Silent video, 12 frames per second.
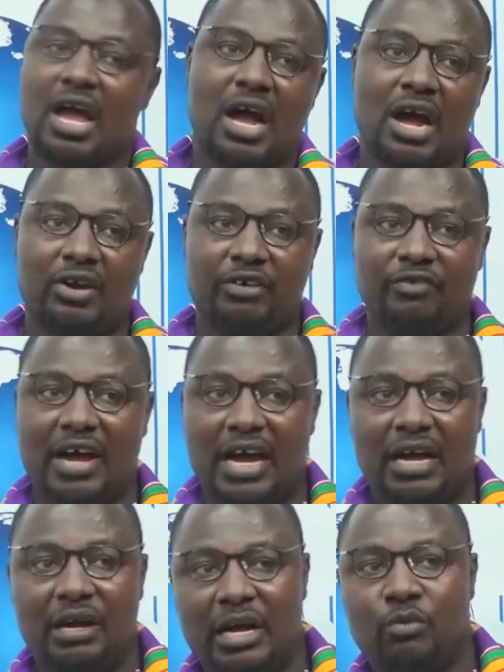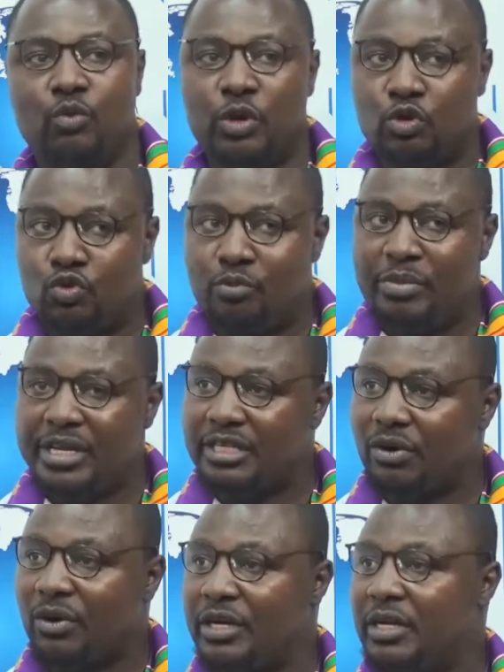However, we do meet
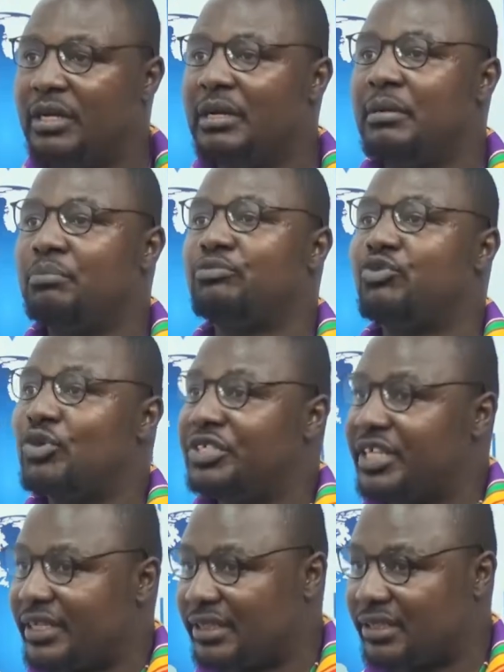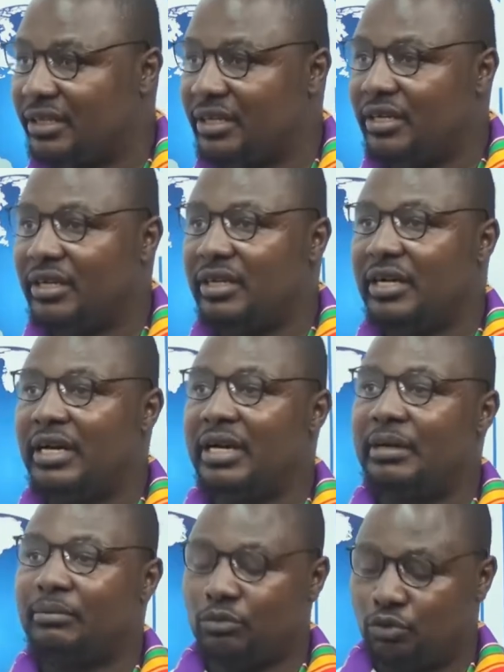on projects
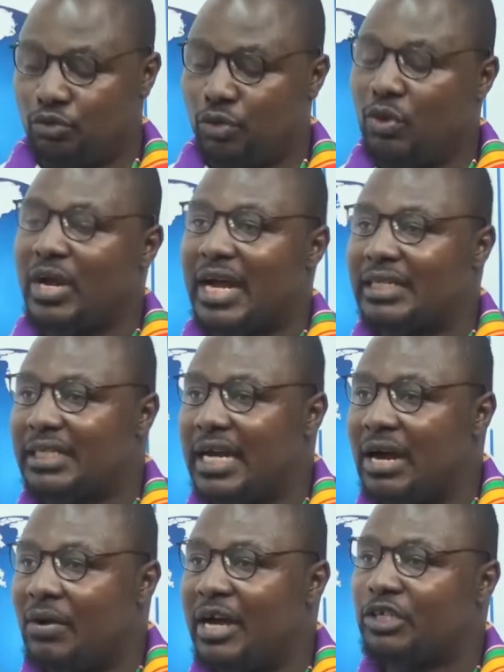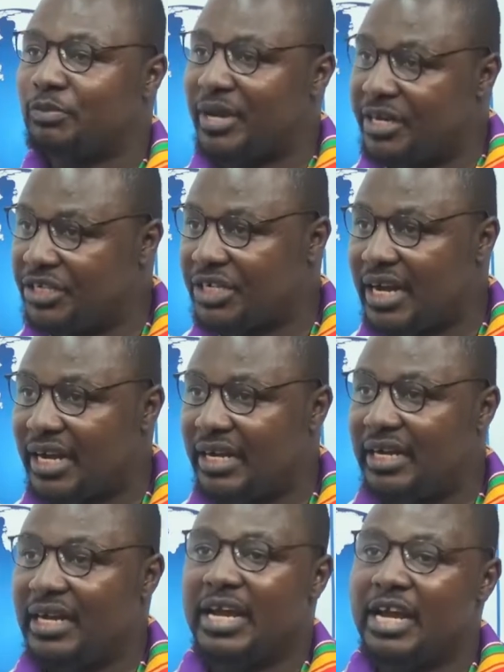to look at our expenditure
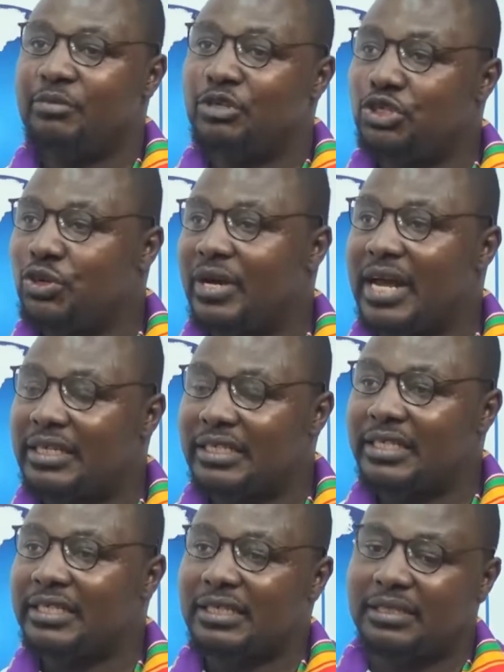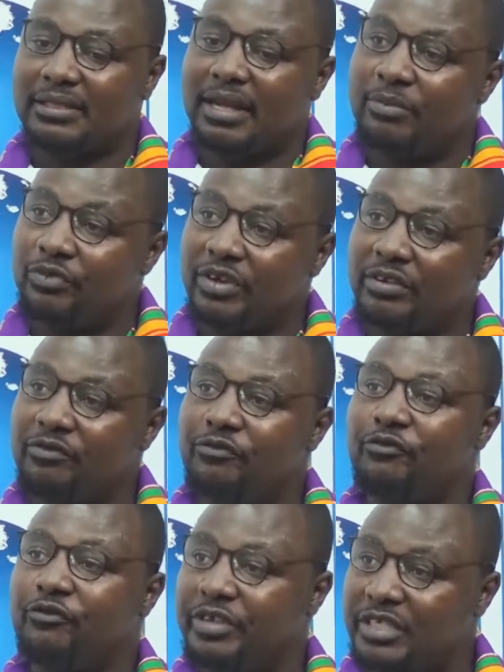and be sure that it is something
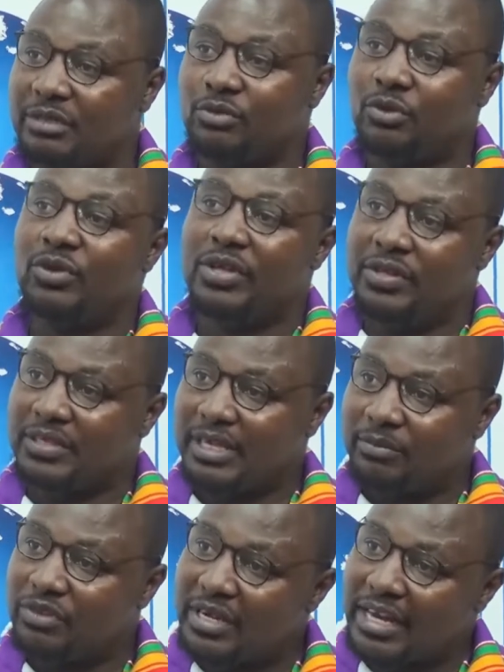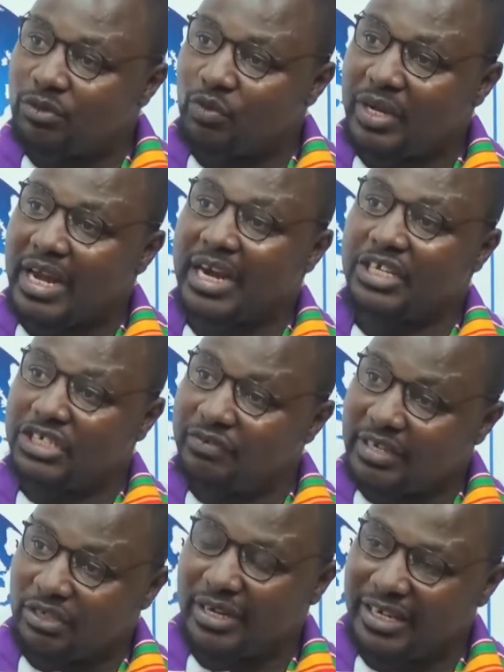feasible, something that we can achieve
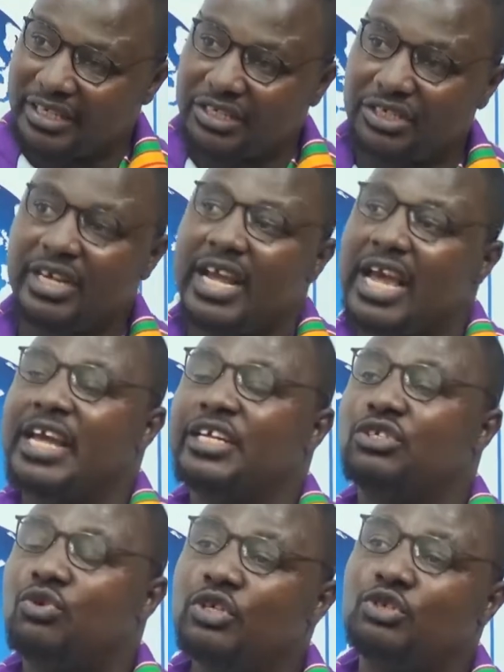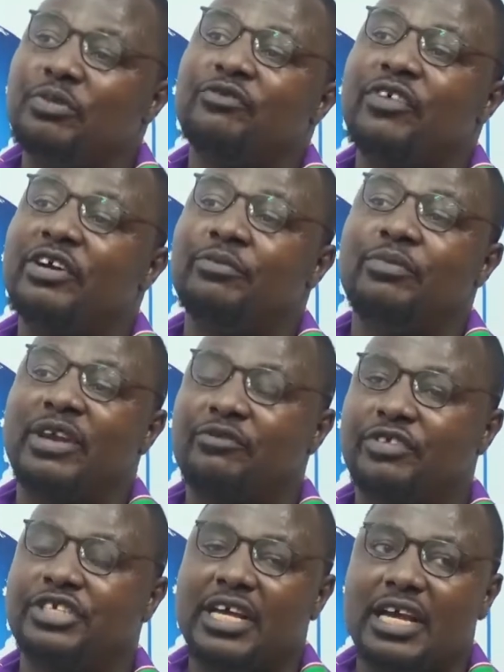as an organization, and it's going to be very
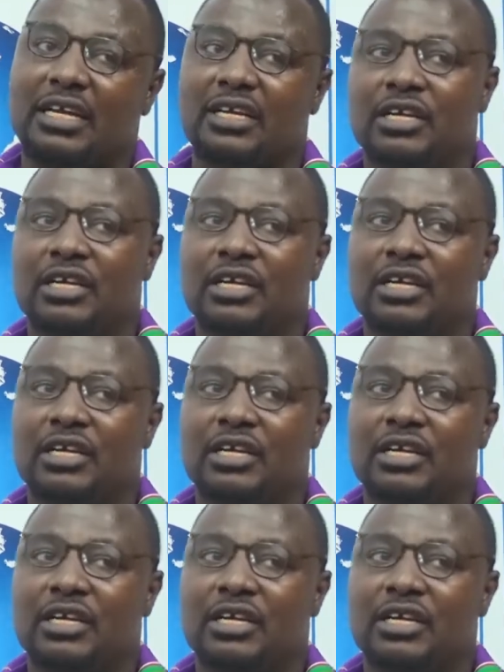beneficial.